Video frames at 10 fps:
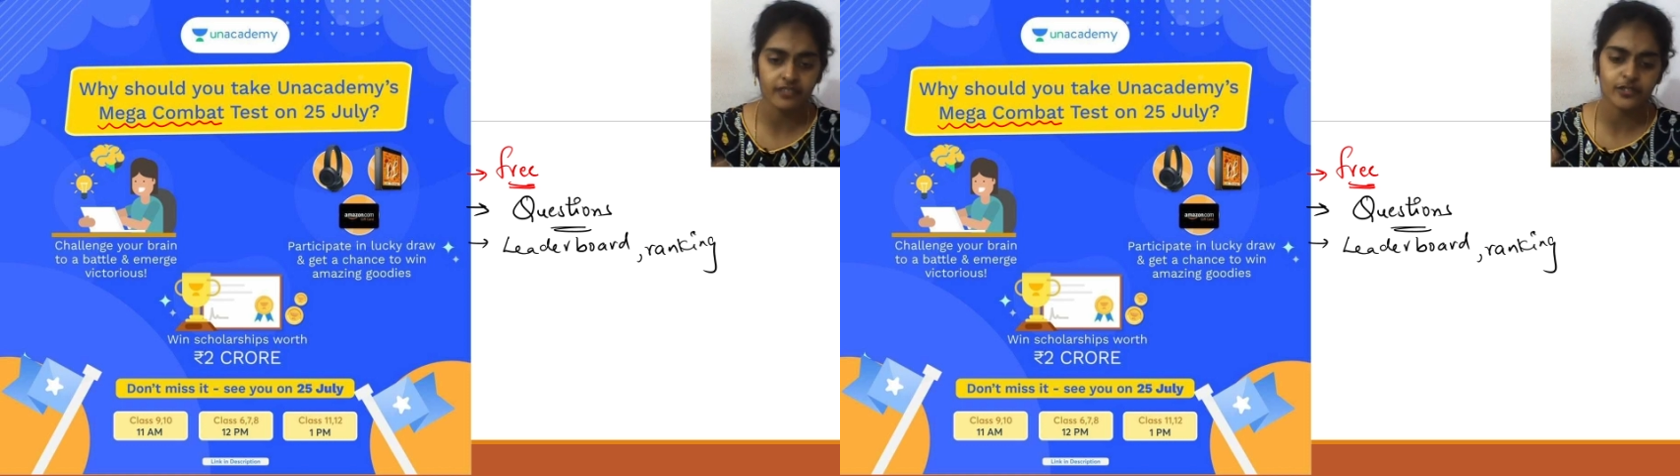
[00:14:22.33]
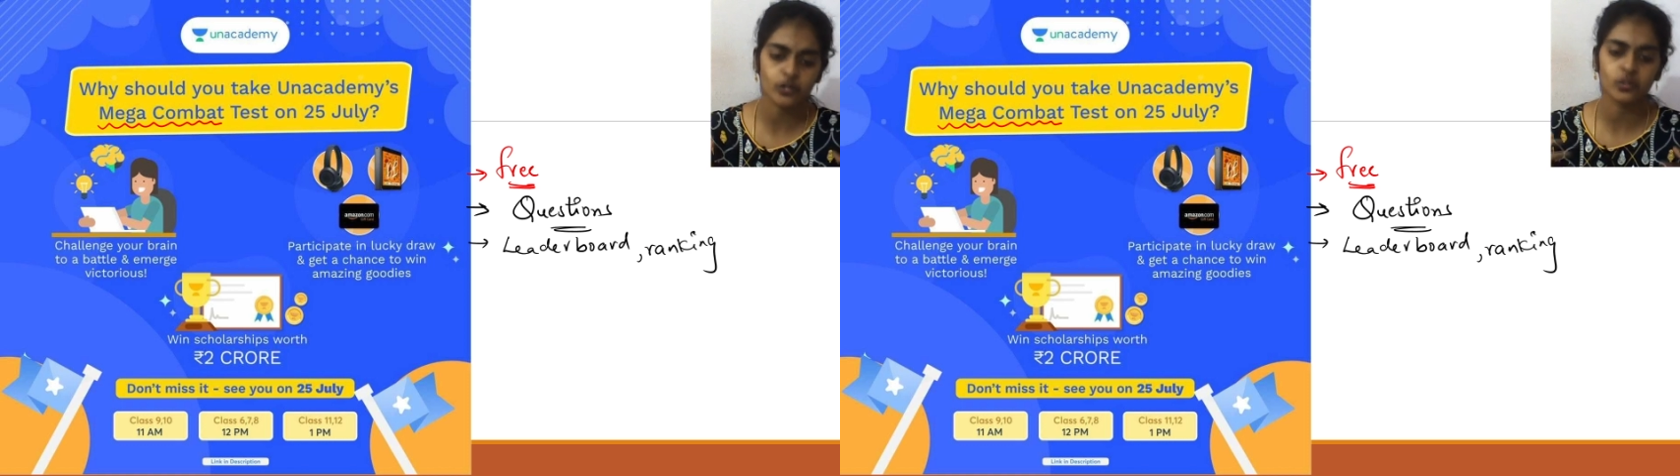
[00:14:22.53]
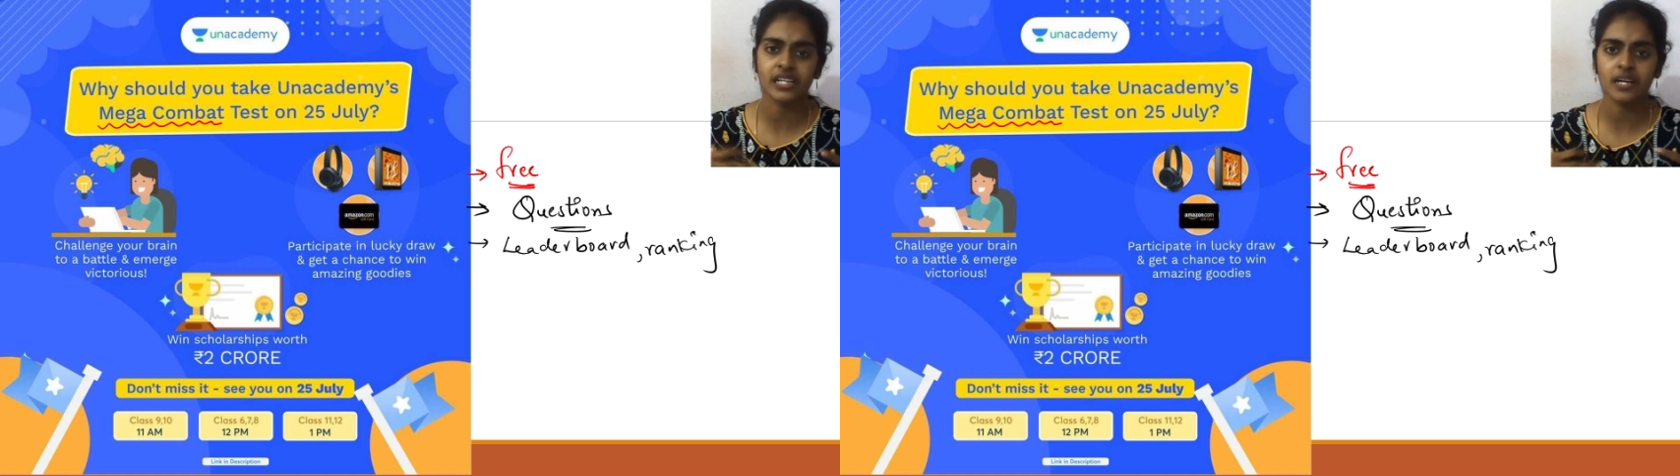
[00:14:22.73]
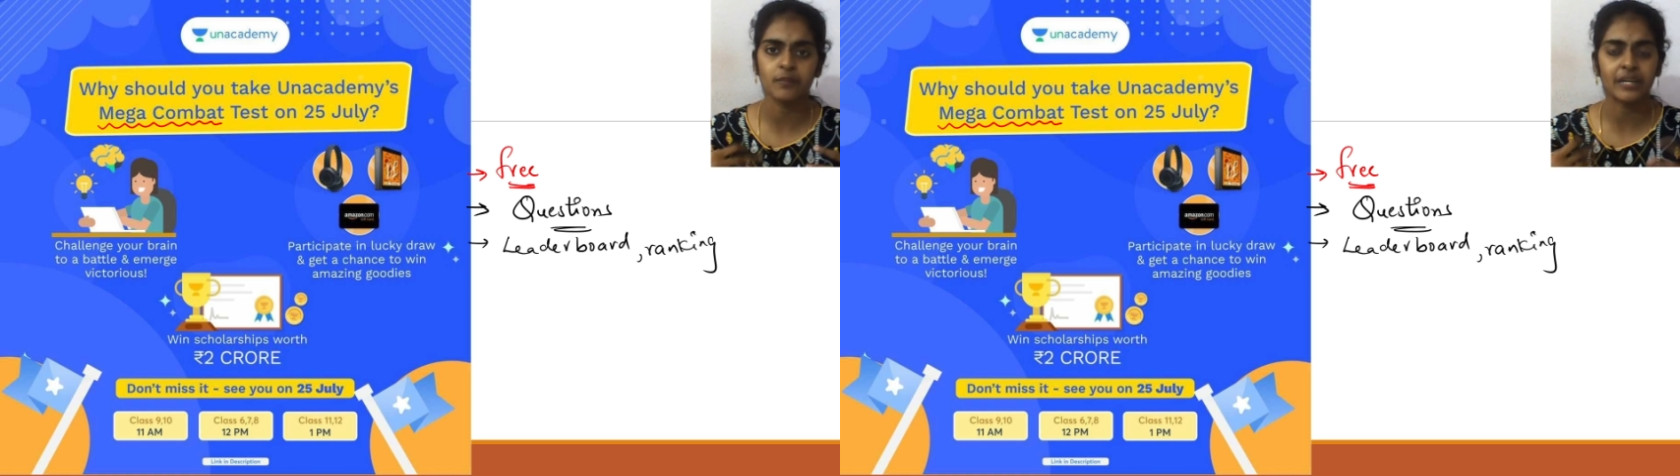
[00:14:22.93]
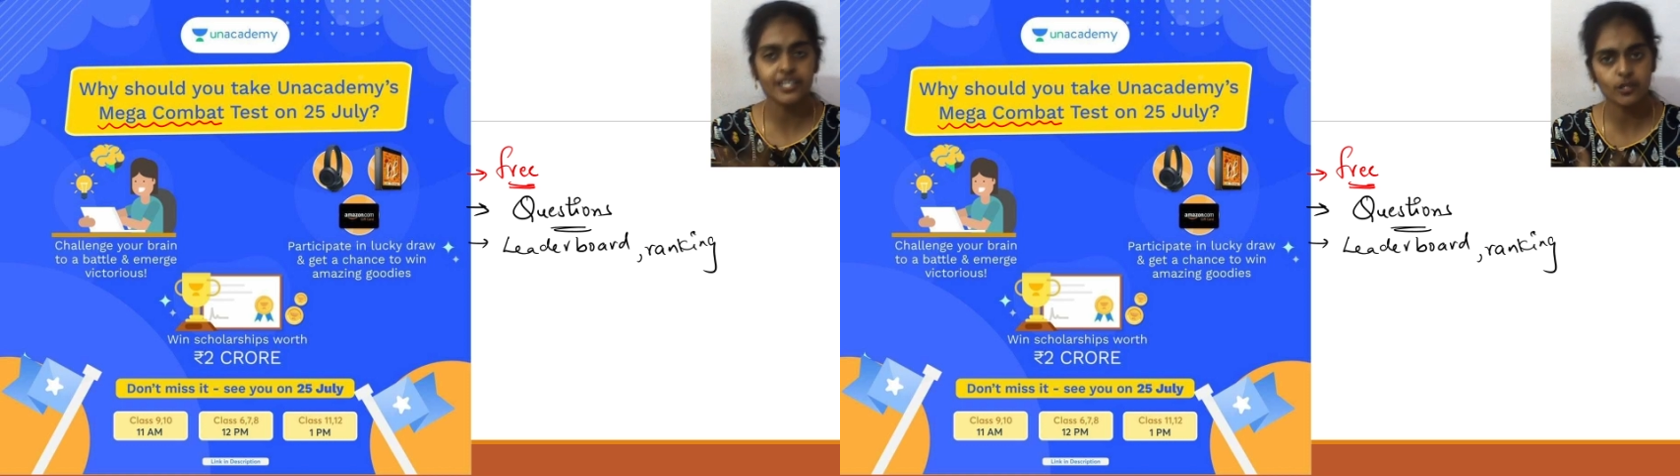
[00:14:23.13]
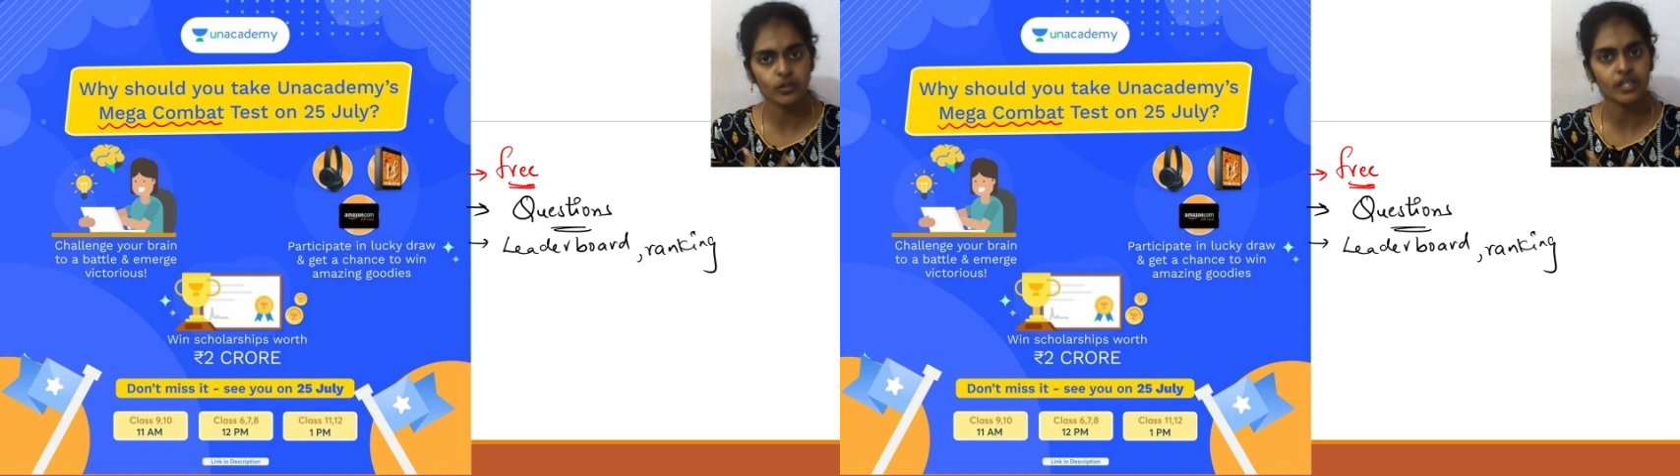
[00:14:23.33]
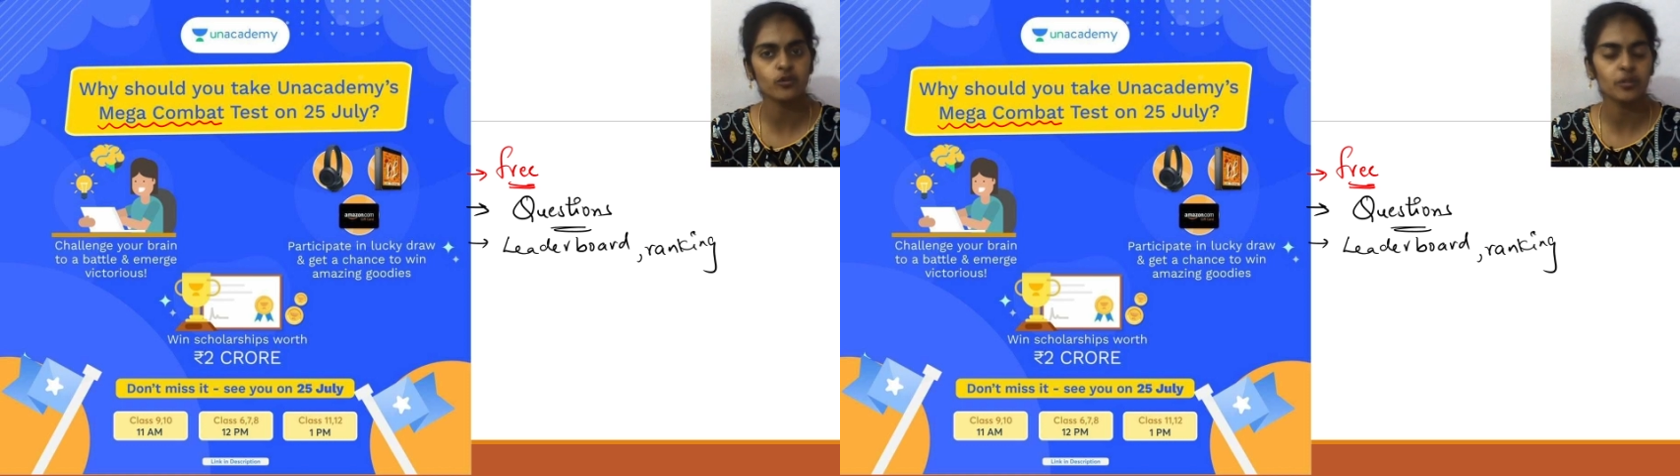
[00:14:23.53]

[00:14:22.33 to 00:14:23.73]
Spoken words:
so there are many students who